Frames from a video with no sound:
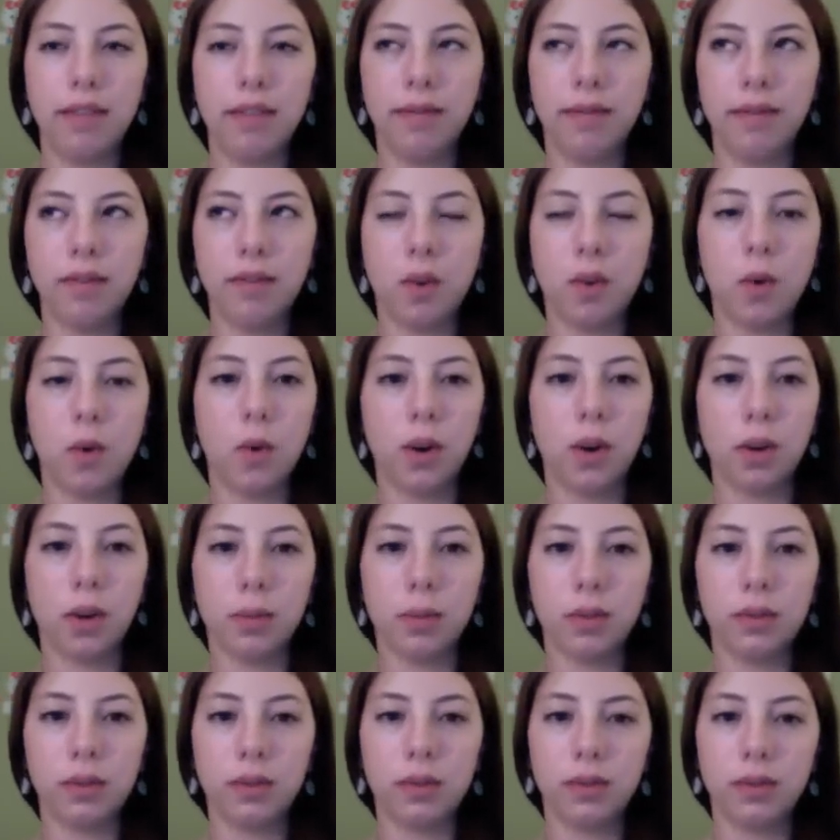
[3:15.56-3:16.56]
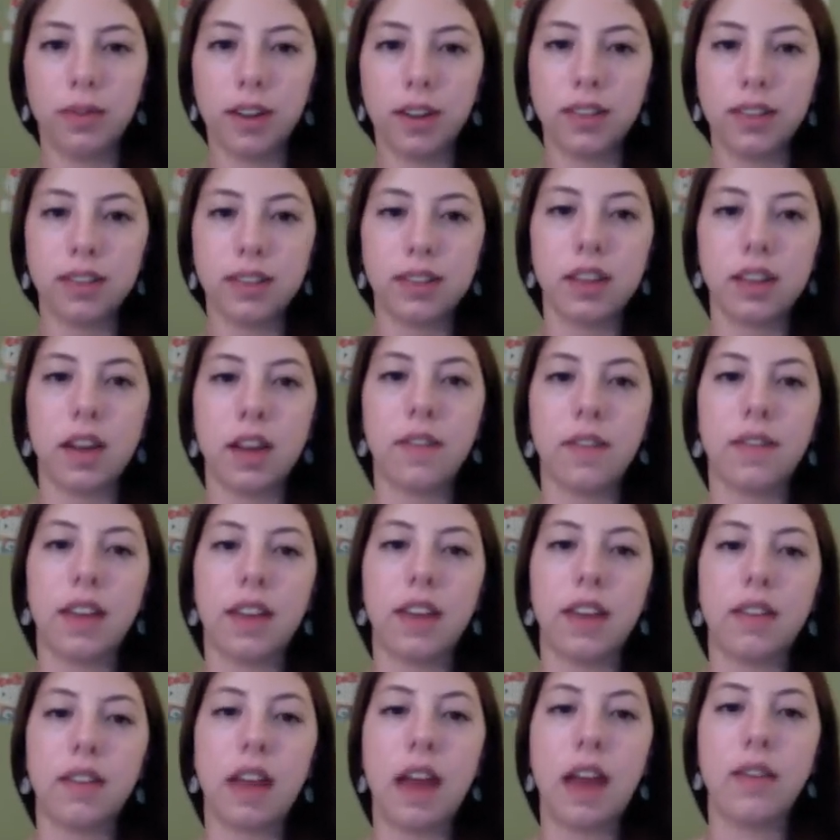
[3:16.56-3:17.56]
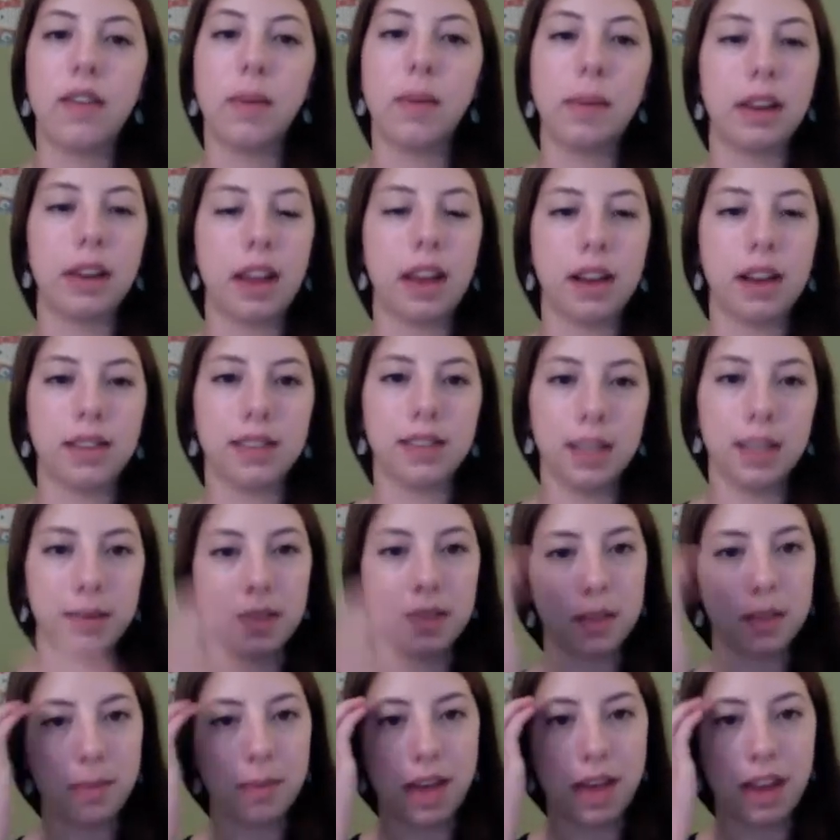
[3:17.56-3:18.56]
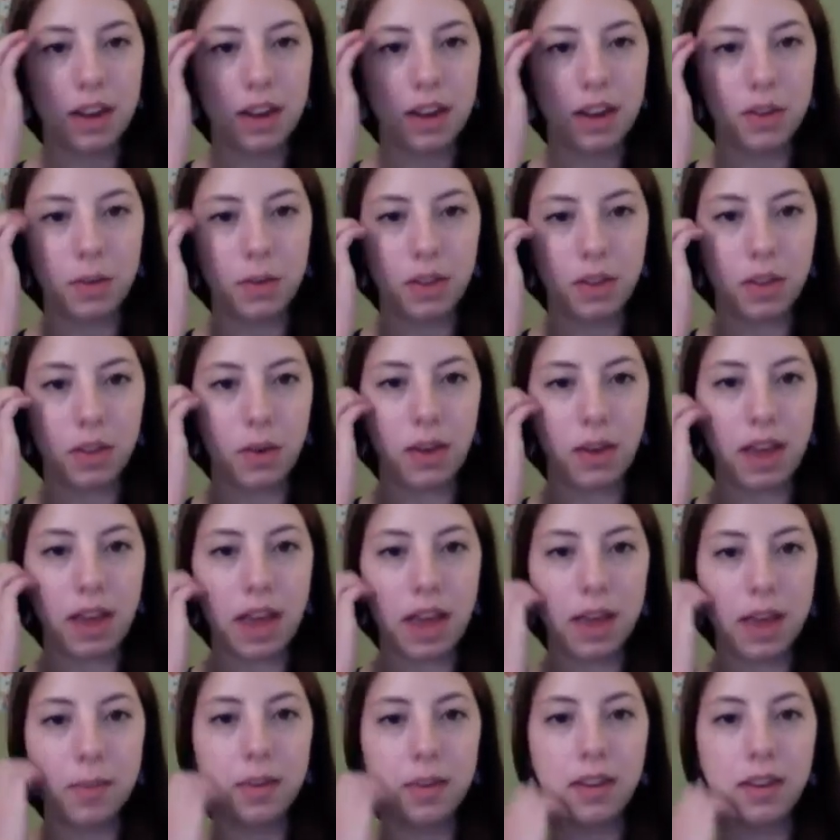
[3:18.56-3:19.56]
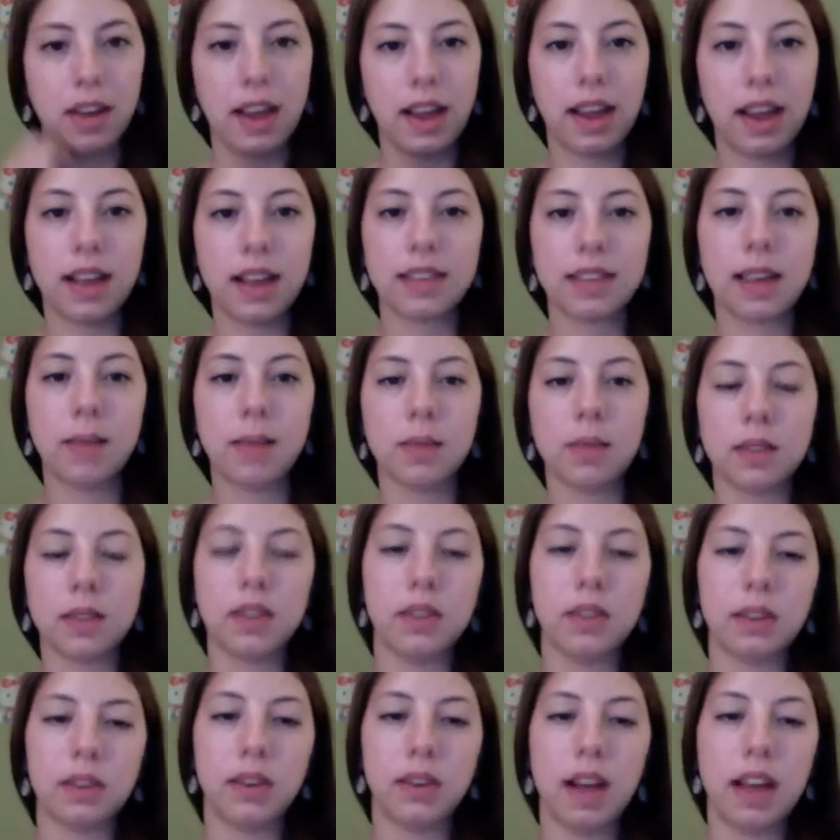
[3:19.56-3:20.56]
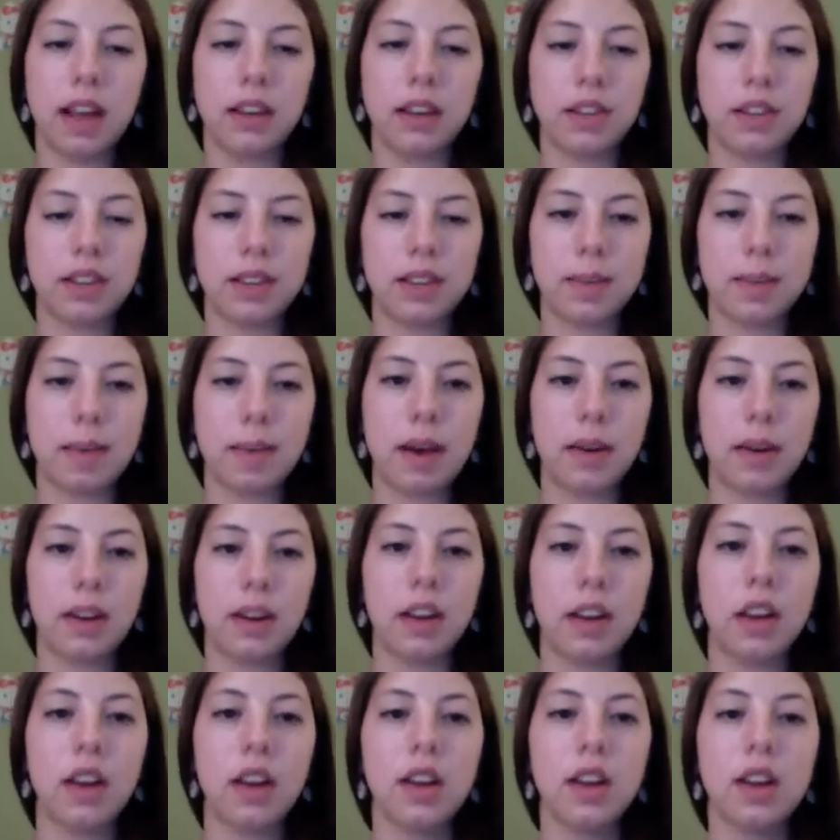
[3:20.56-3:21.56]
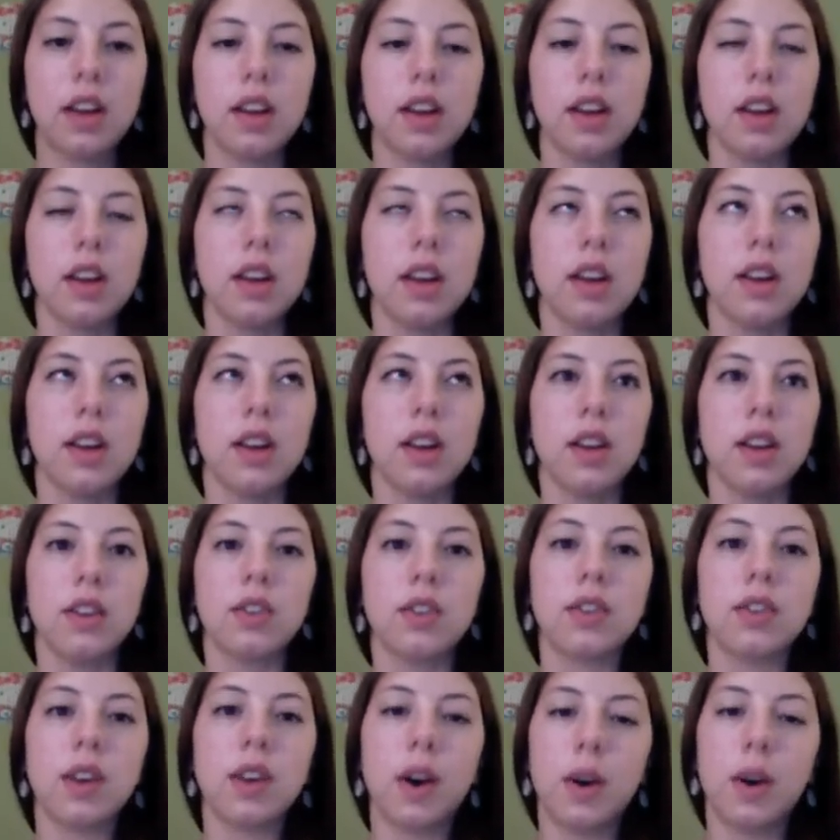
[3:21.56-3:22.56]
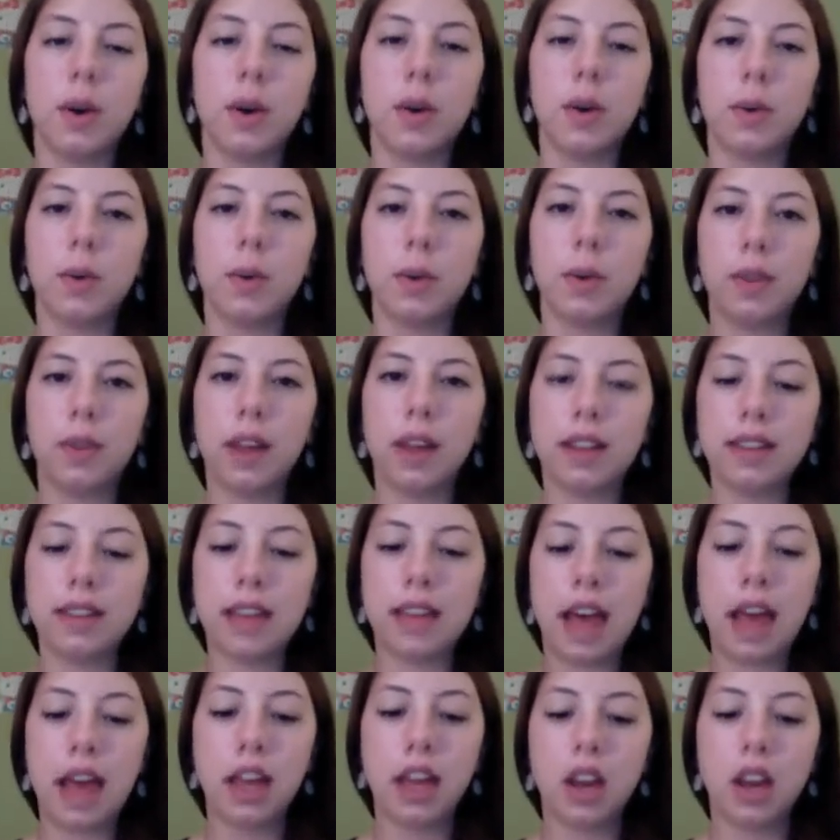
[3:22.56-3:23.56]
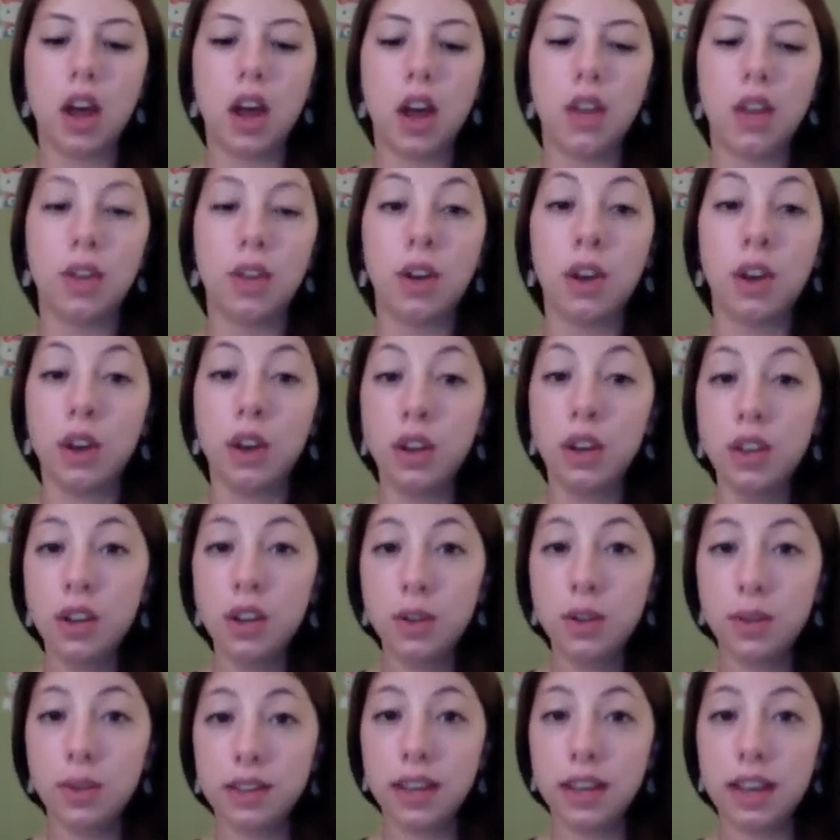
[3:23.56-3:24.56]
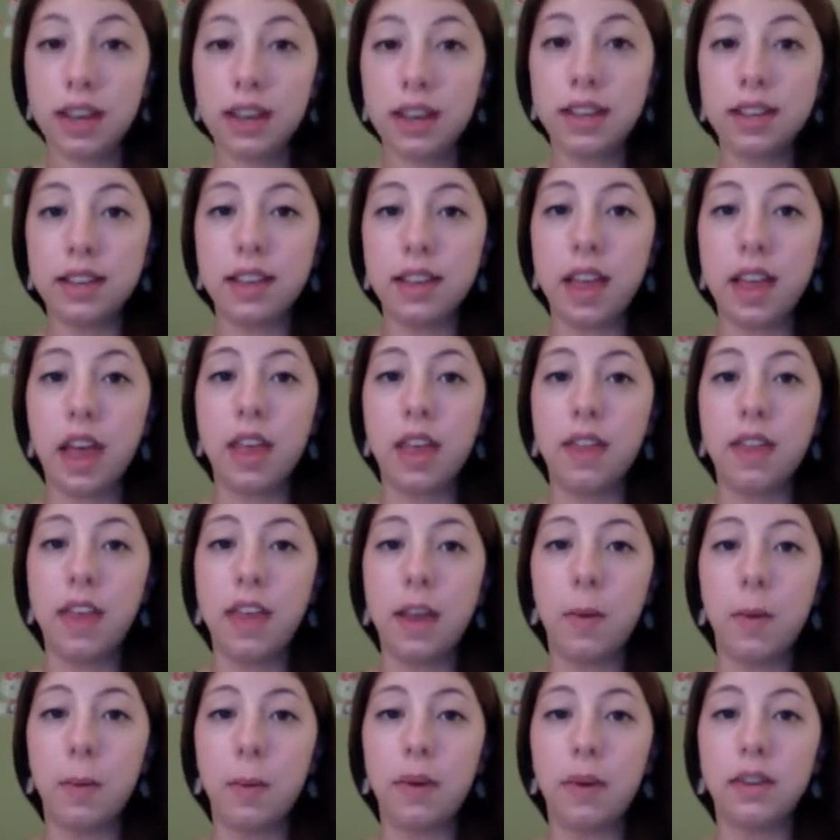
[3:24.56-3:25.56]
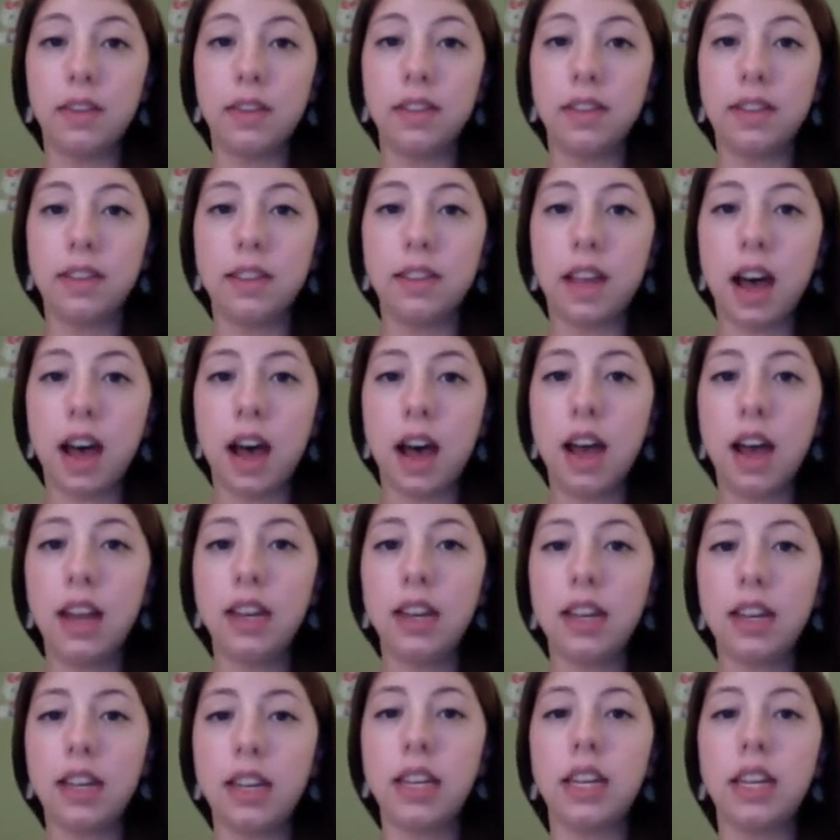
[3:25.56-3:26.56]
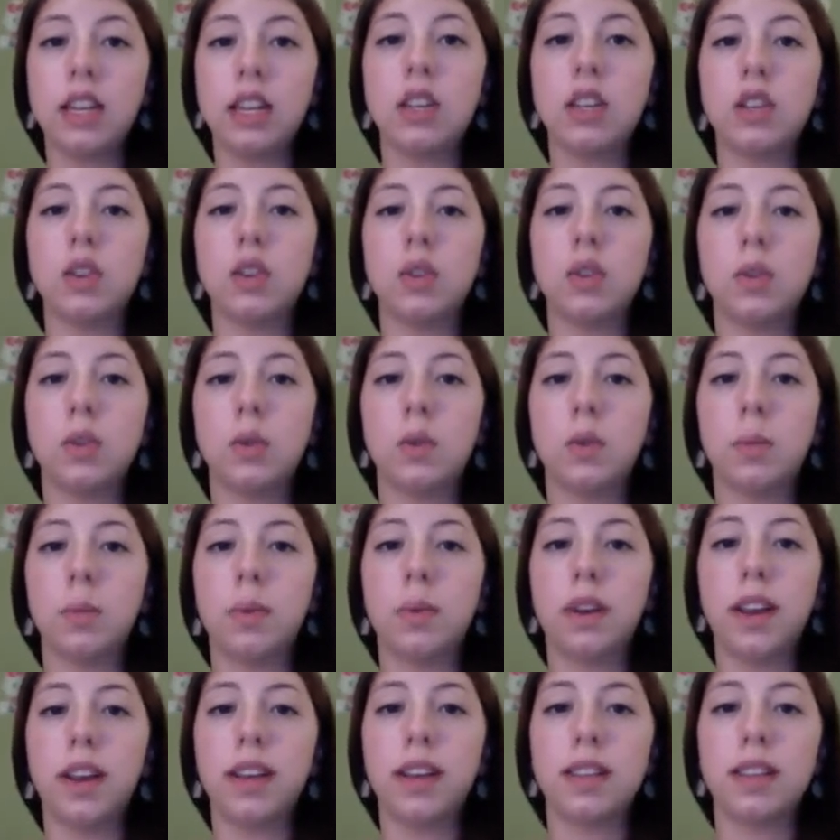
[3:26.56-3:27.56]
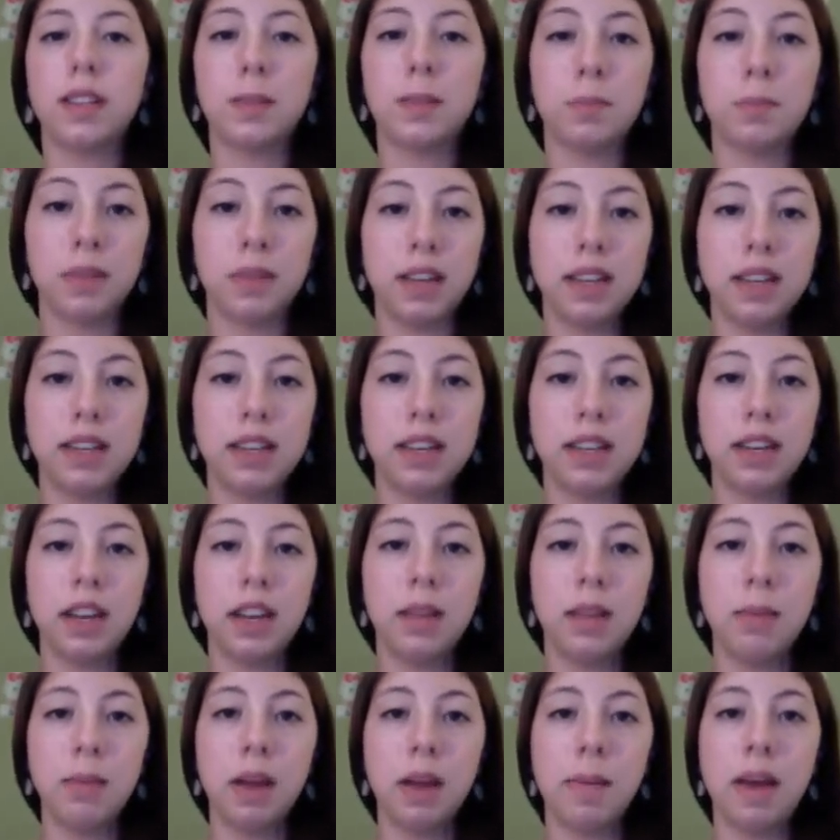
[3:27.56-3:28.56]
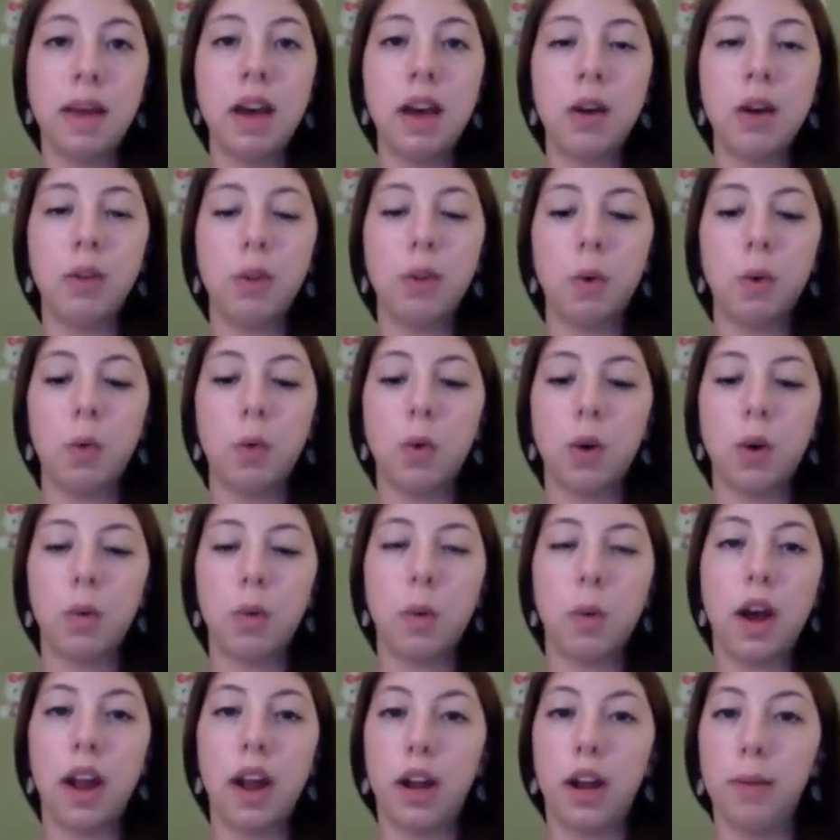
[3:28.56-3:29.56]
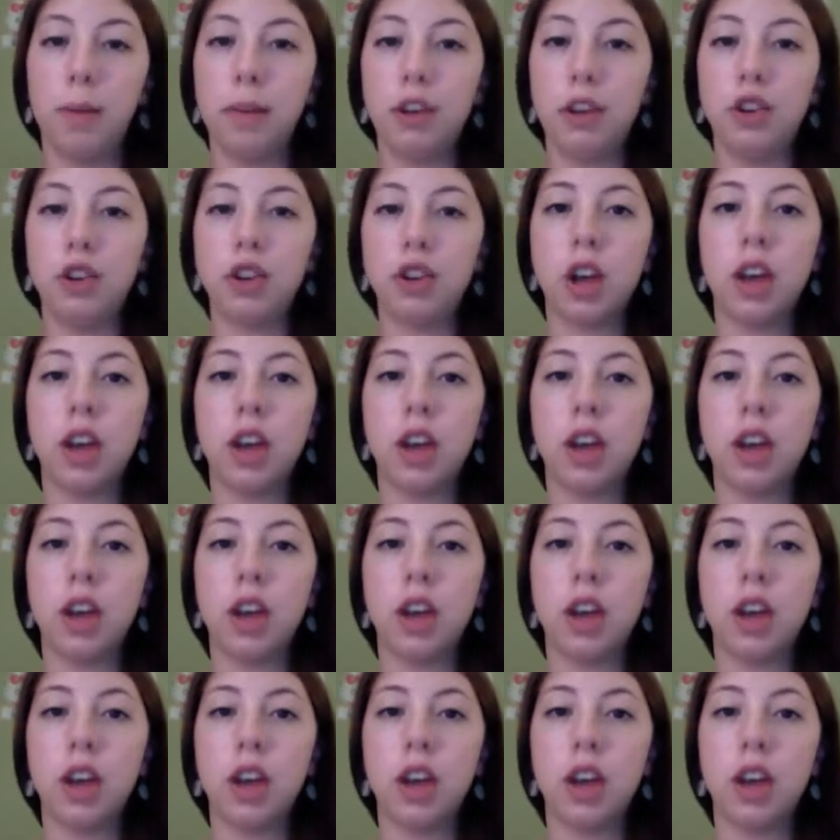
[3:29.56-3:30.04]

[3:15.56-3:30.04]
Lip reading: horrible, fun stuff that everybody else seems to manage with okay, but I guess I'm just a little anxious about it. So that's that. The good news is they will not need to put a splint in my mouth or wire me shut.